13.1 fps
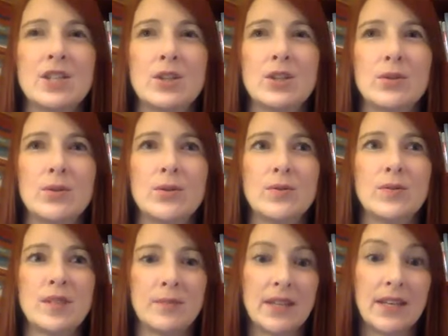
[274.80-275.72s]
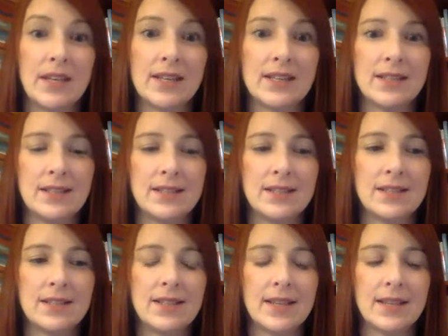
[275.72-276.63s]
to some of the
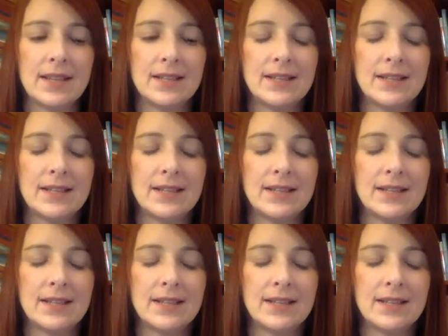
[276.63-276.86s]
the